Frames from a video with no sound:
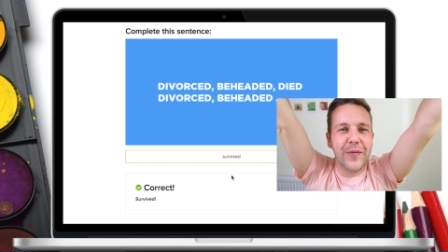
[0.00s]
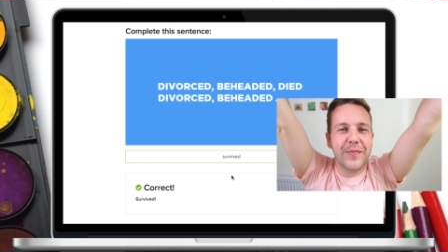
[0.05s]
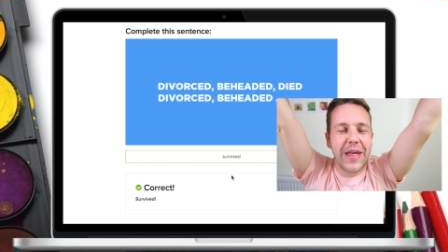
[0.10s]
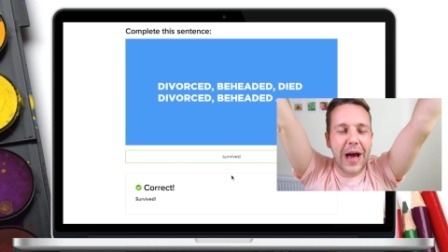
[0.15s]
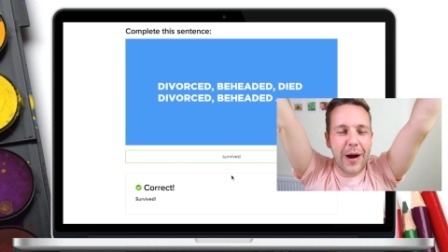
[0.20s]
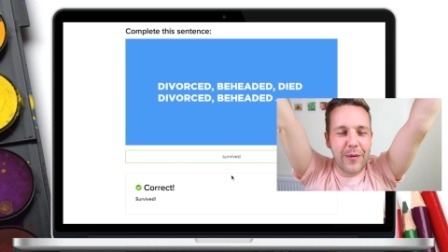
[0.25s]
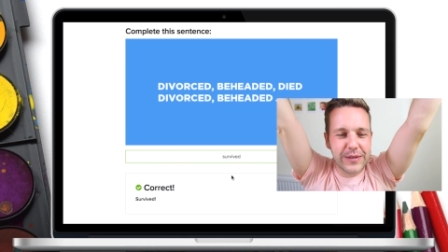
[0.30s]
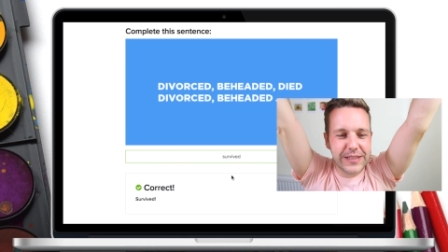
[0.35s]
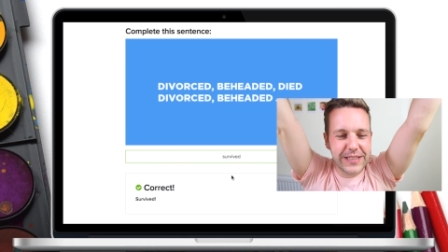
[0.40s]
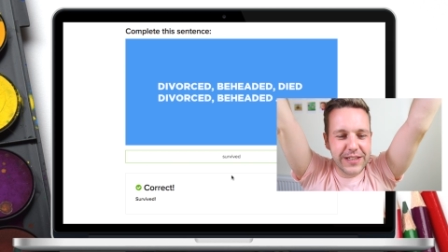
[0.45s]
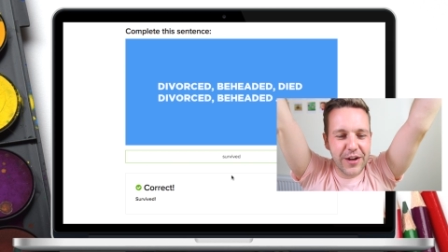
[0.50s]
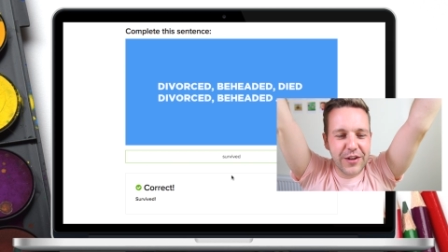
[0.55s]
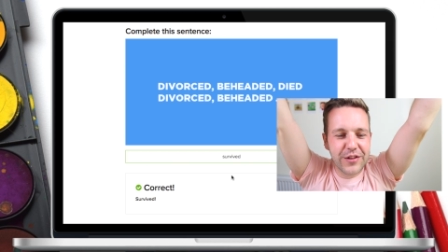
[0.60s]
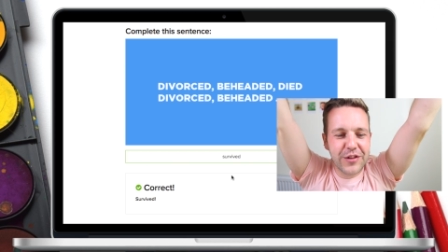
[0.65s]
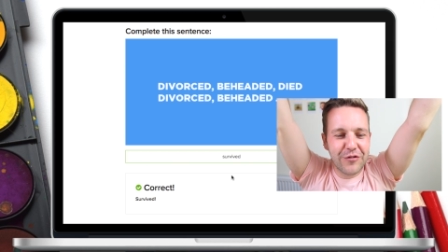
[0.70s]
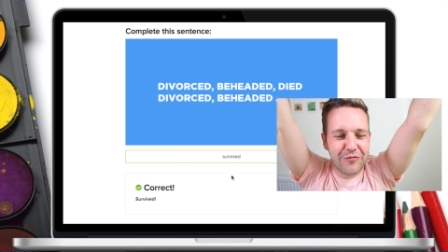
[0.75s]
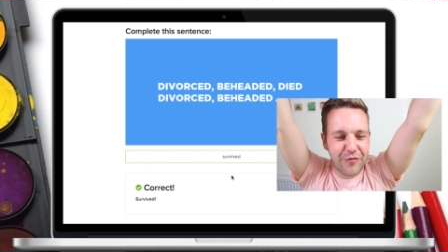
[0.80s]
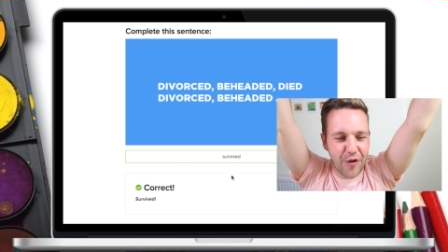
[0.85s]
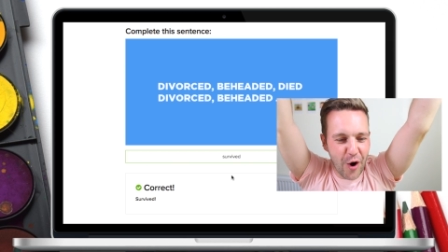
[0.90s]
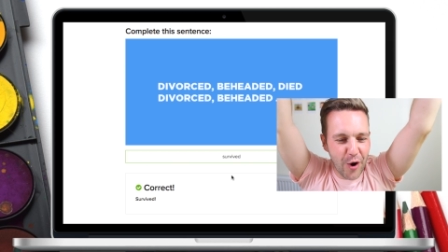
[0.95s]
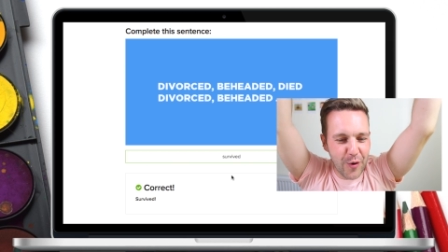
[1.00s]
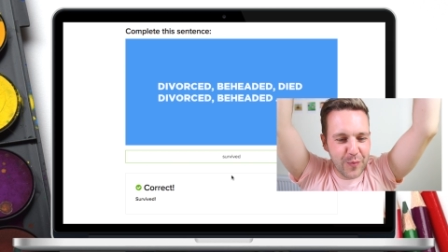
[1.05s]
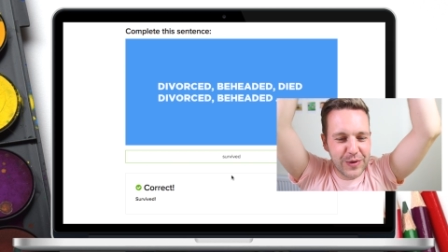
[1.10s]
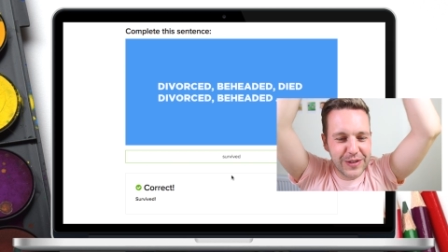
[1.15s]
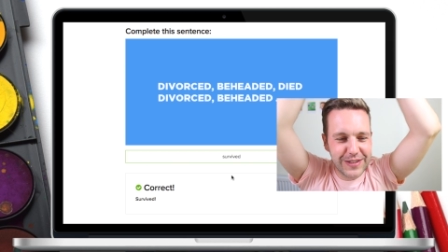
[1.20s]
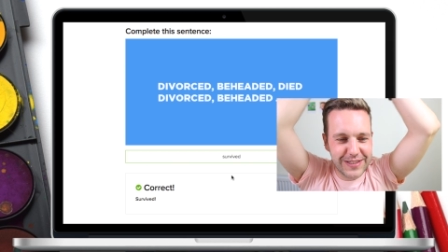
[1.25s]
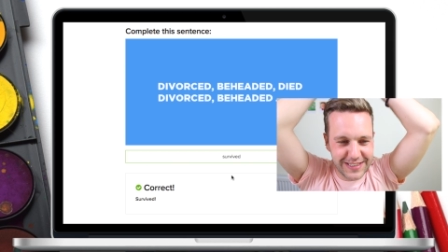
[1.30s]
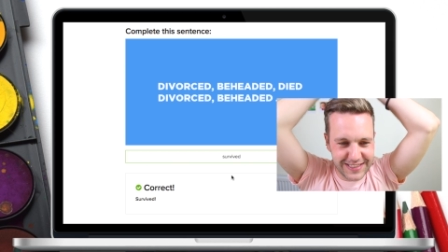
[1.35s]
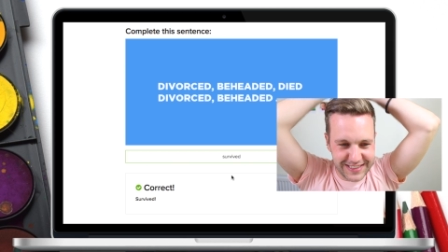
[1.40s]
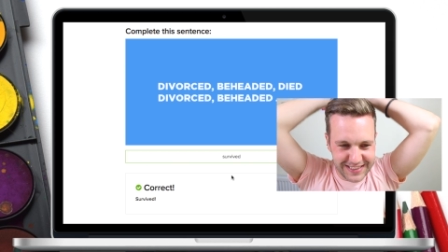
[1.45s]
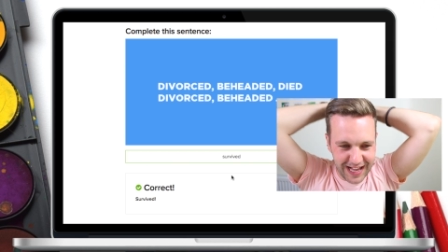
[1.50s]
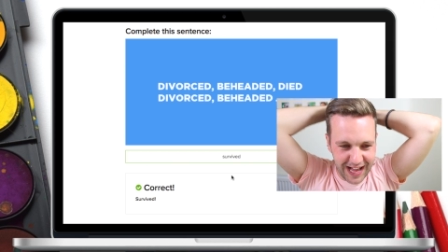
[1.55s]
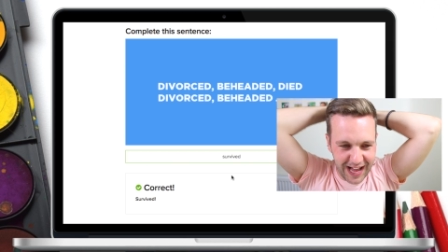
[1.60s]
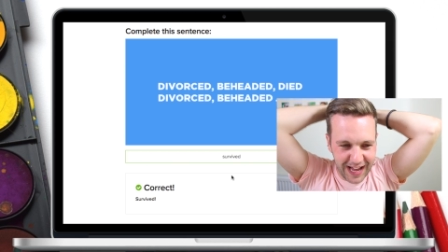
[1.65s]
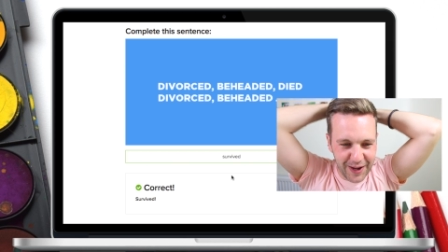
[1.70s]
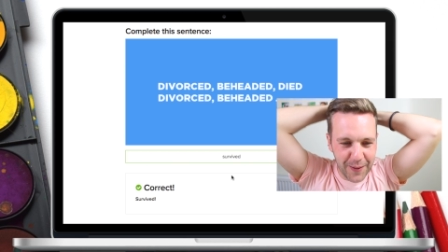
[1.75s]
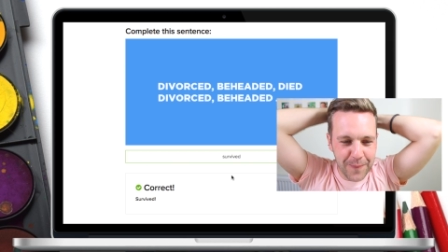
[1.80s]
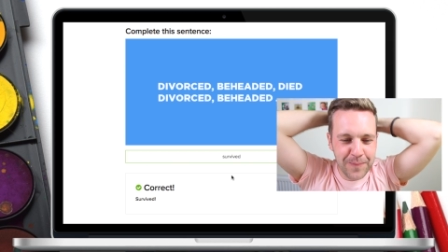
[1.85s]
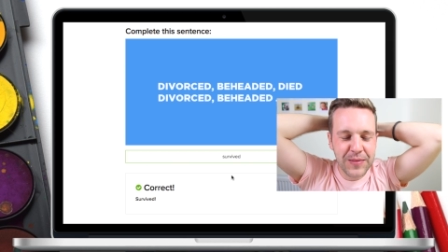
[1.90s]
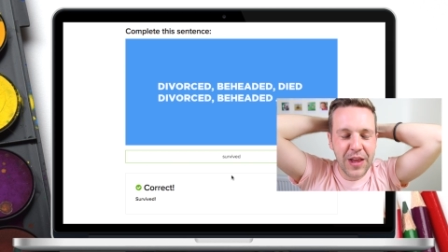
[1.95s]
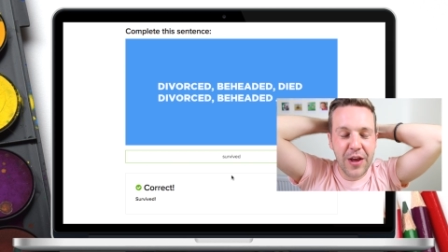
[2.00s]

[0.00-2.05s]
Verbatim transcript: that was like the rhyme used to say